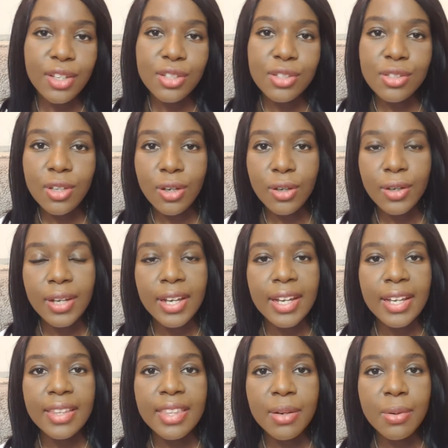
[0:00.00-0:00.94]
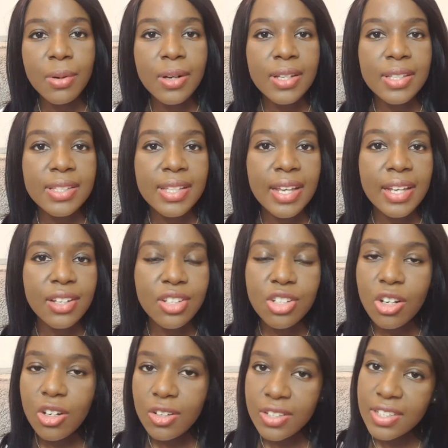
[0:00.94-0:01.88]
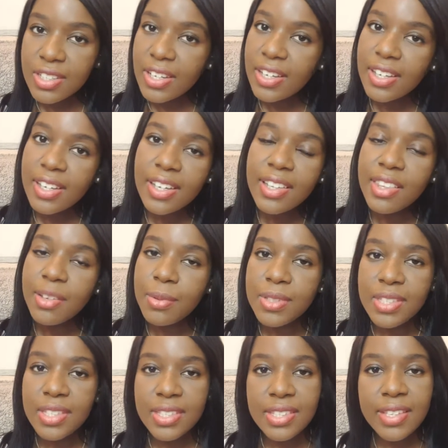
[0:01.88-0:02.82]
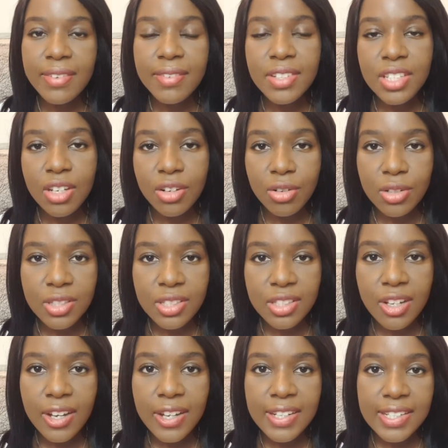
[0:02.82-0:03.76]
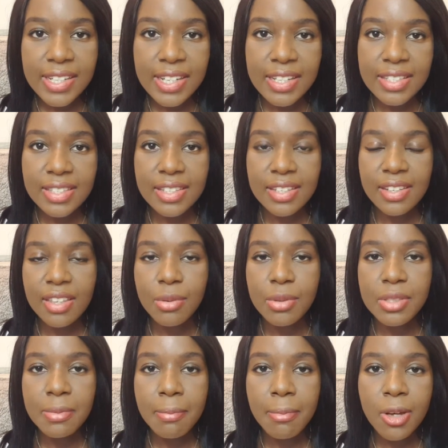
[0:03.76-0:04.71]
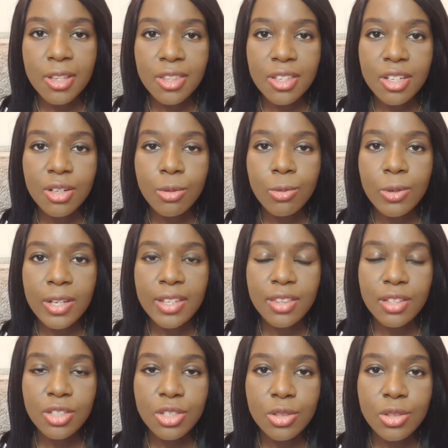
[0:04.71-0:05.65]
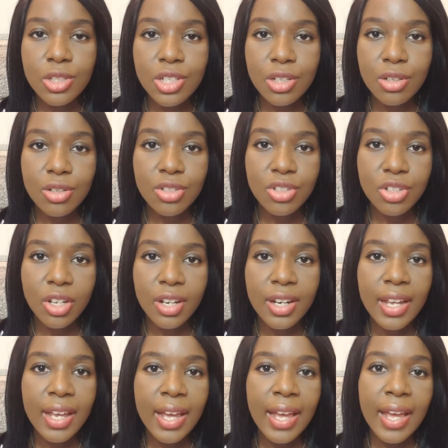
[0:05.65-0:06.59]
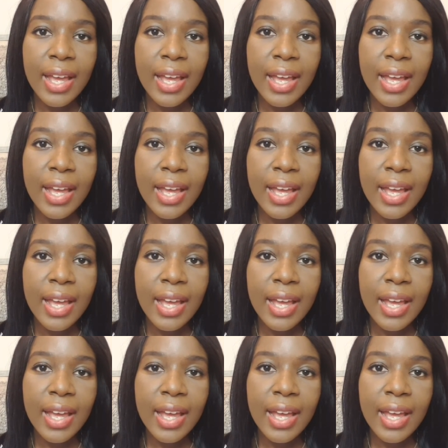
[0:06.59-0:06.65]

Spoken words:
So there was a doctor, there was a 70-year-old scientist, there was a mother with 2 children,